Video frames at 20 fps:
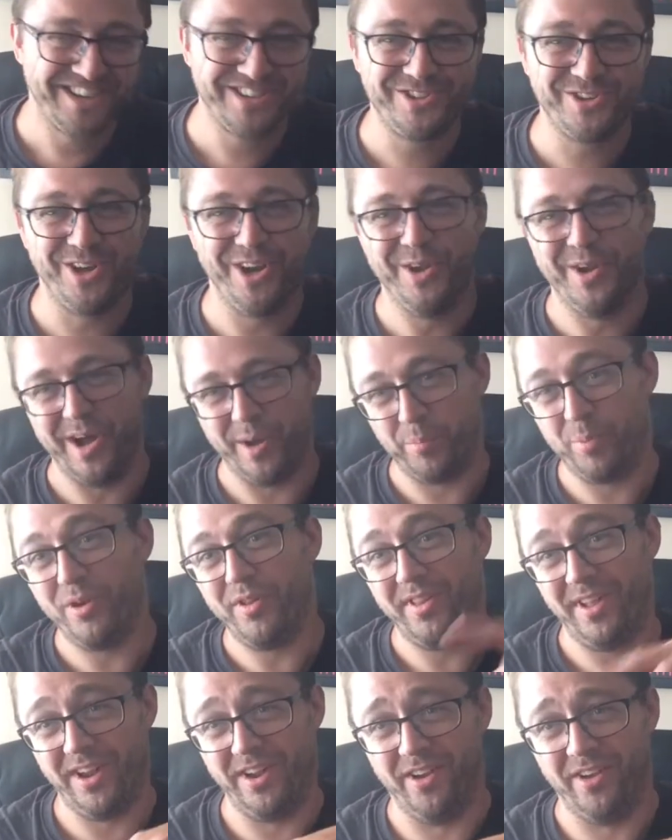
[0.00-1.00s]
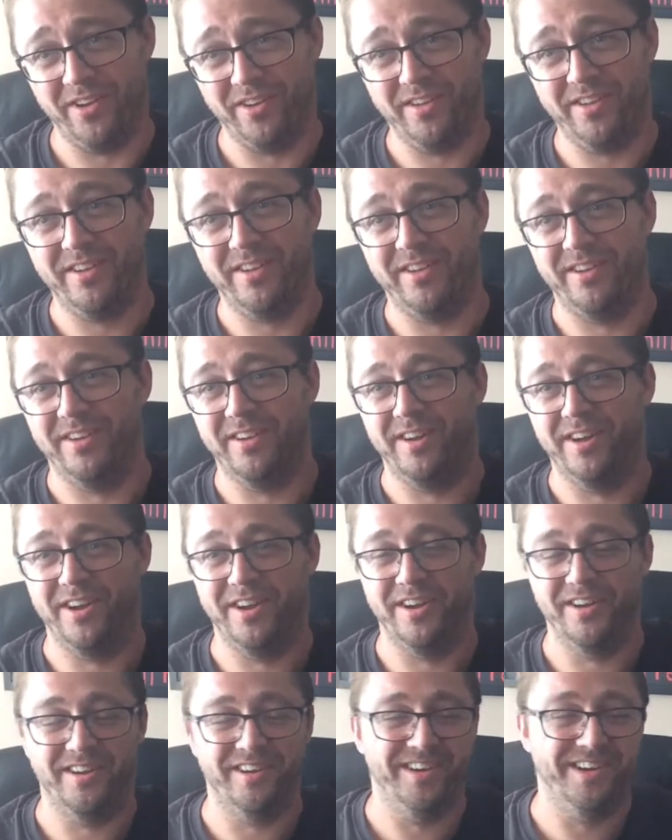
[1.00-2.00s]
So anyway, I'll put that on.
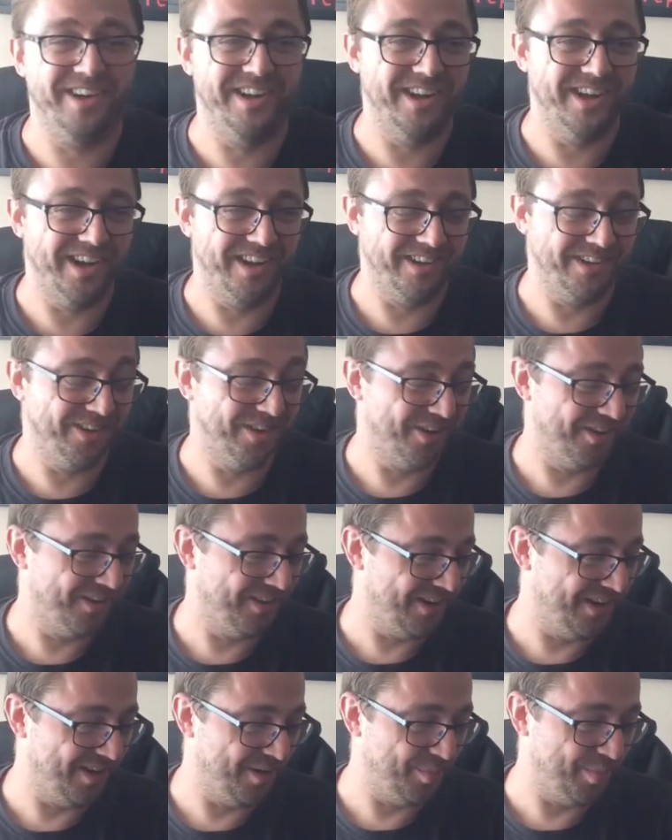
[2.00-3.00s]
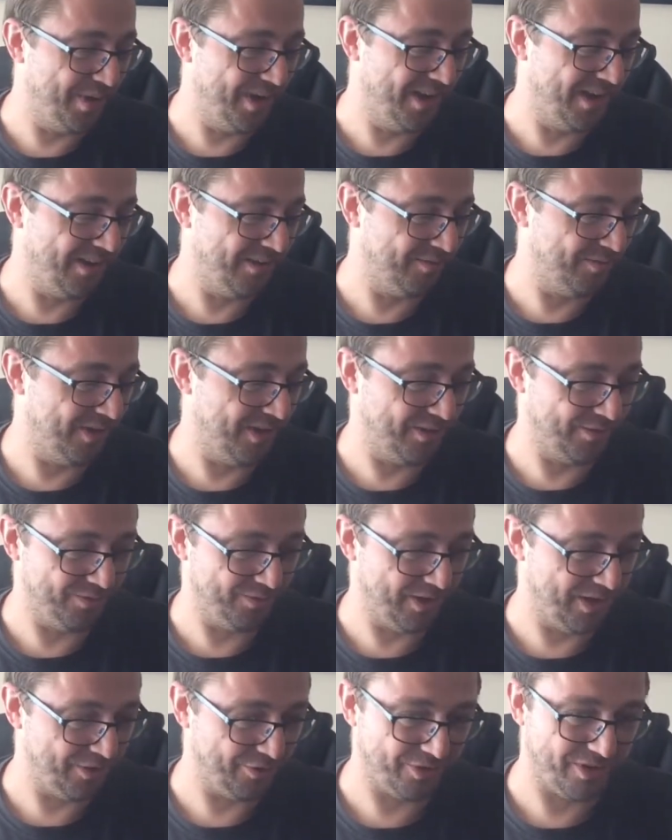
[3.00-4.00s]
In a bit.
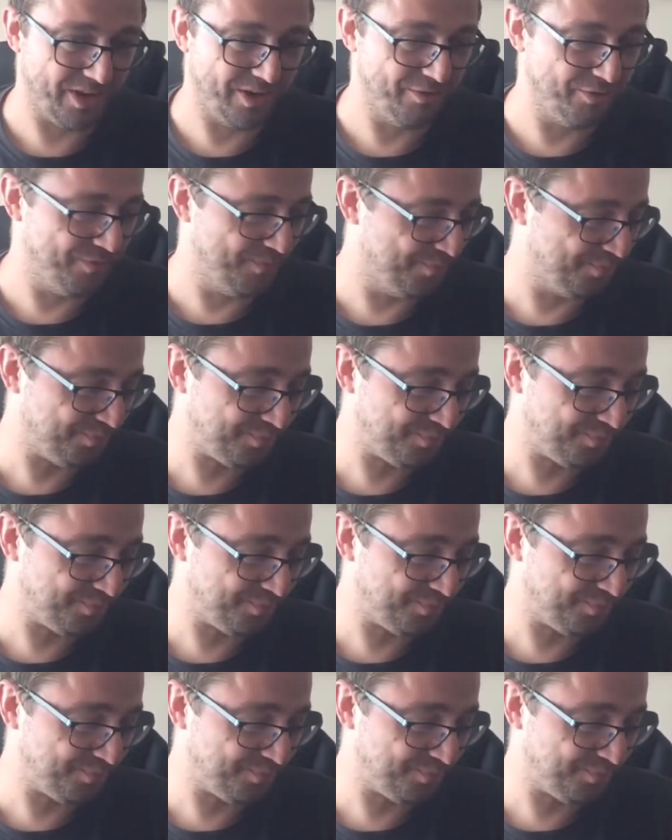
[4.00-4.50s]
I'll just kind of